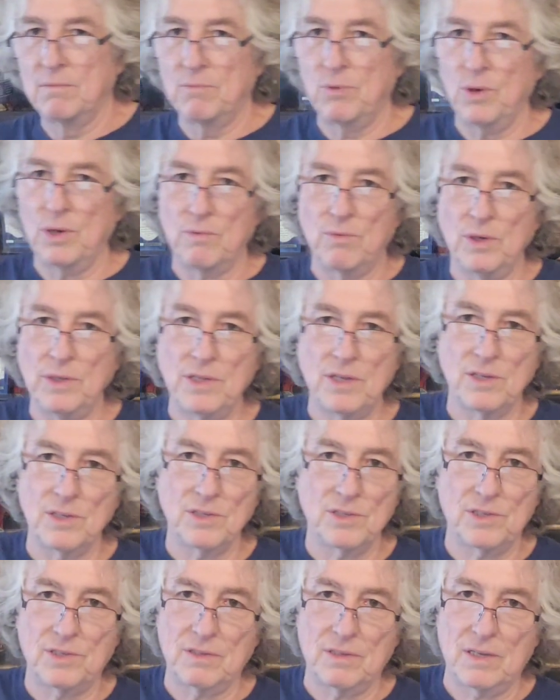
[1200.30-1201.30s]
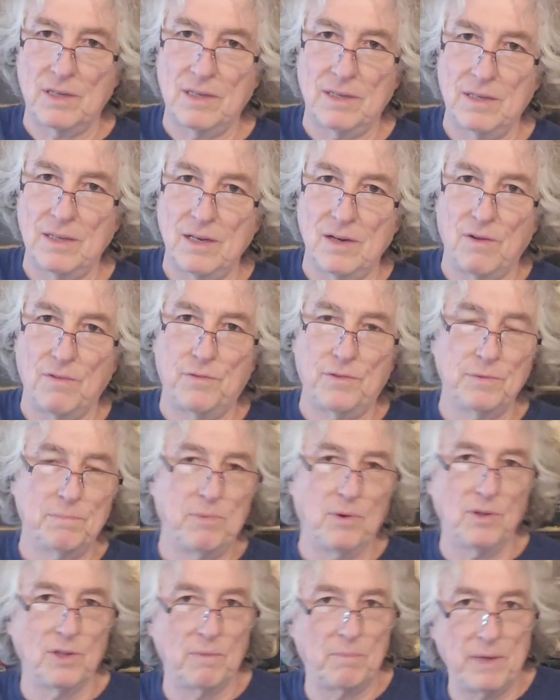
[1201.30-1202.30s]
Boy, Rutgers,
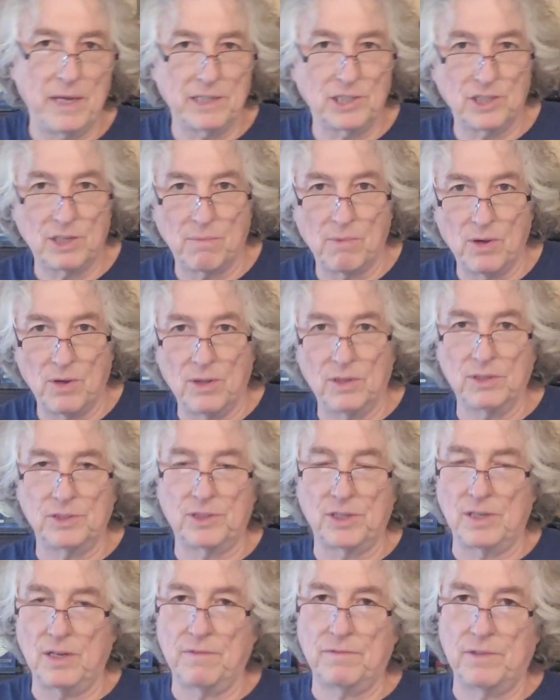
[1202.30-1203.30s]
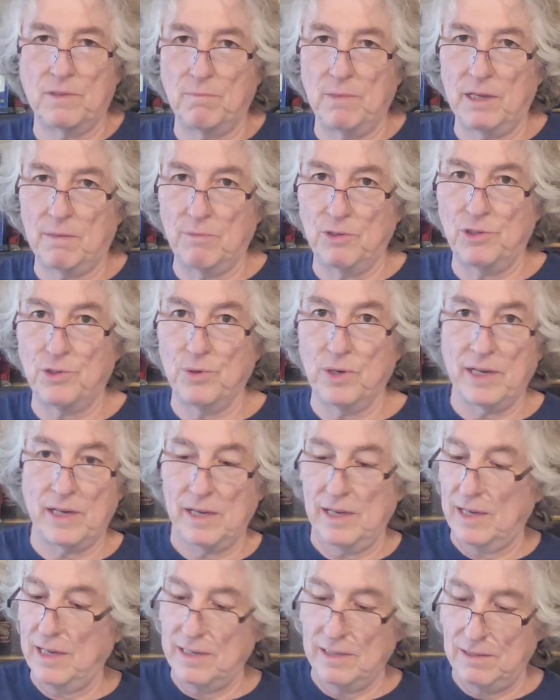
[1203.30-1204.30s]
football and basketball is enough to make me drink.
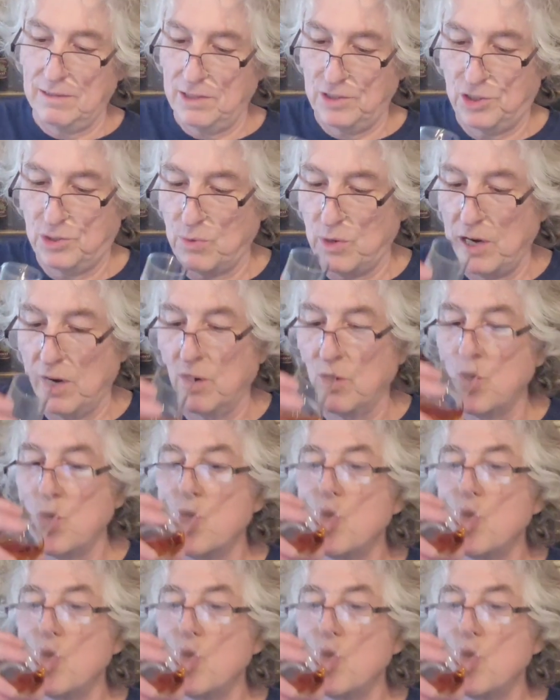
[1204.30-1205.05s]
I swear.